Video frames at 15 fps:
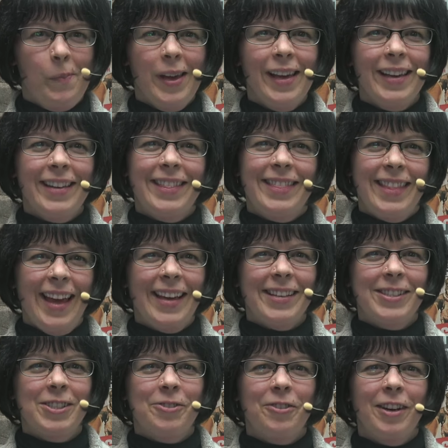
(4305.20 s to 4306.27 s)
Big
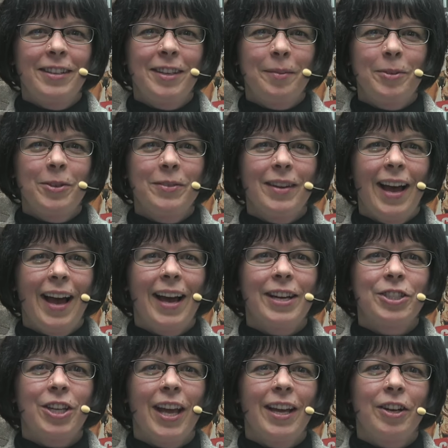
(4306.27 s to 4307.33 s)
thanks to Roy W. Nash